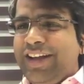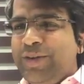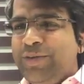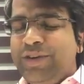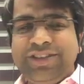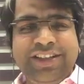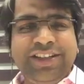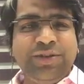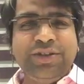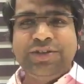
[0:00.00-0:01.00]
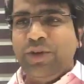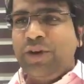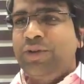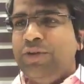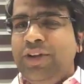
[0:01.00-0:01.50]
I won't say it was
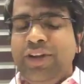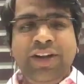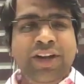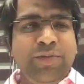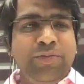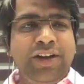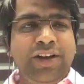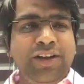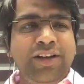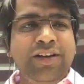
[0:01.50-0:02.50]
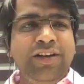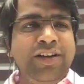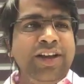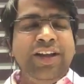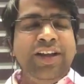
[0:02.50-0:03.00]
not good, but
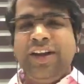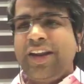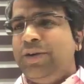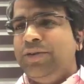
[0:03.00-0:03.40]
try